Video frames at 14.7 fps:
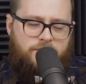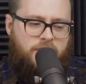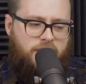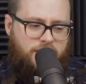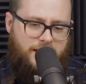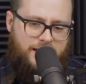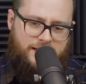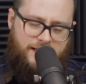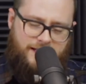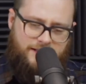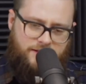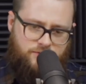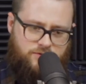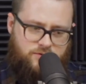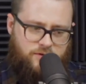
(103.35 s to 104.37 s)
You know,
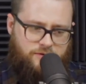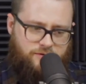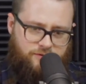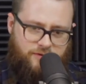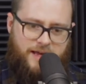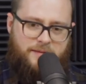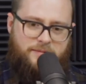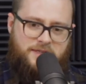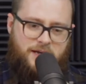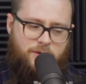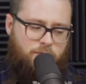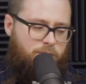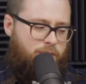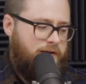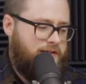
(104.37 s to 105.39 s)
that, those sort of flames that
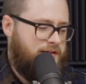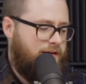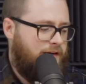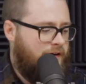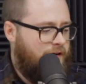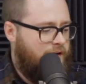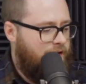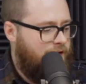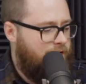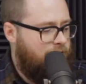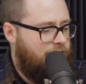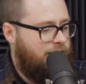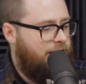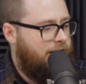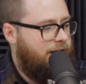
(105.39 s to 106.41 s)
were present
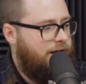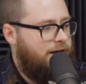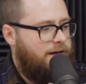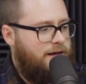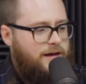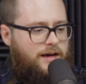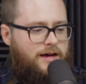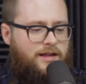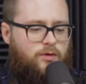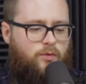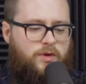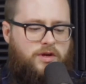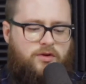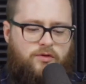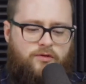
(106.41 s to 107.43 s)
in uh, in the
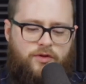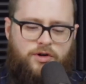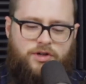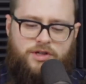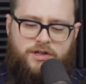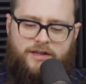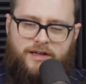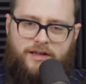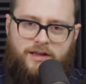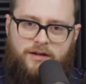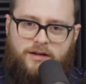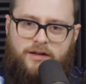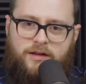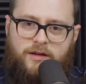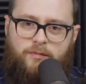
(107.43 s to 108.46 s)
Wii U version, the,
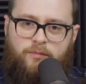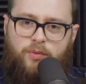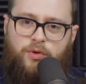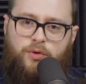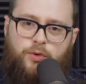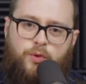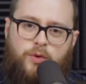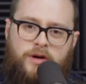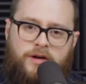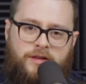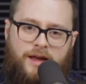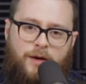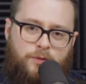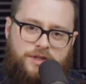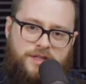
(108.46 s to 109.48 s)
the the blue
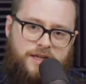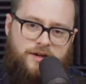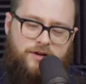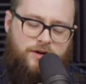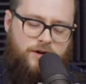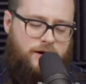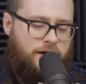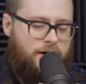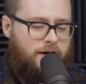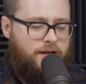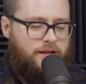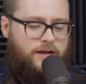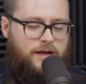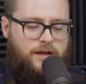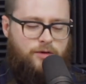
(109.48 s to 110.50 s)
that was here,
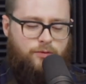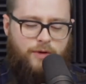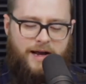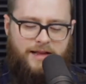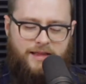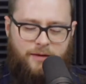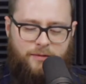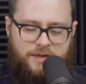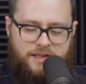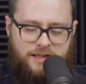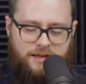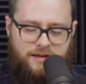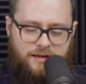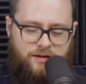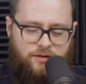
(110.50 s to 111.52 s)
the the red that was
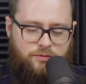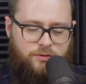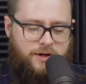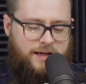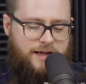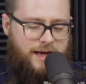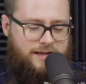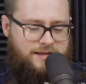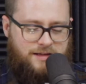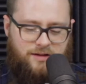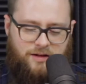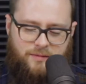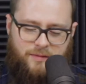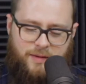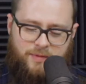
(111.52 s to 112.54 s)
in the 3DS. I
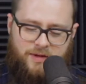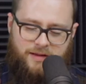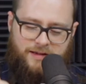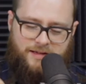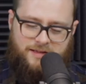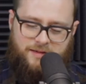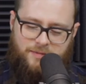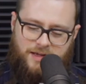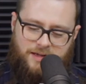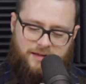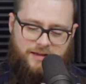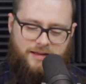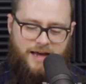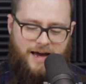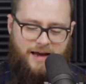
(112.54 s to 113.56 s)
thought it might be like something
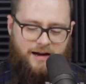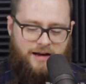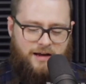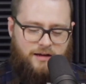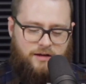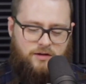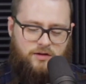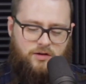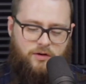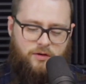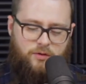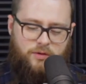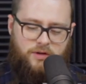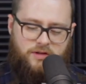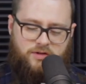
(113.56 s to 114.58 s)
like that. It, you know,
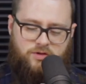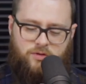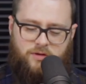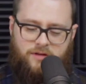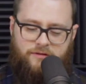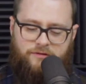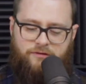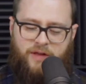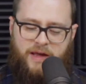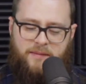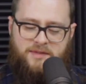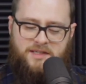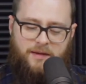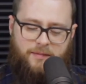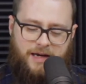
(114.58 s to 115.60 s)
there were the sort of the
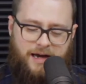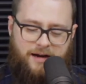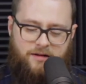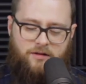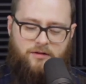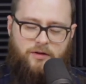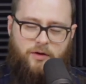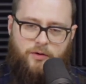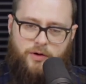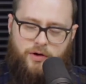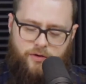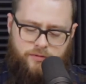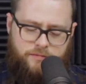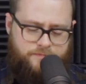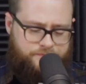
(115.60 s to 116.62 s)
flames coming out of the
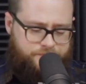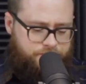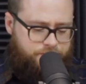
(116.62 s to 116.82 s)
logo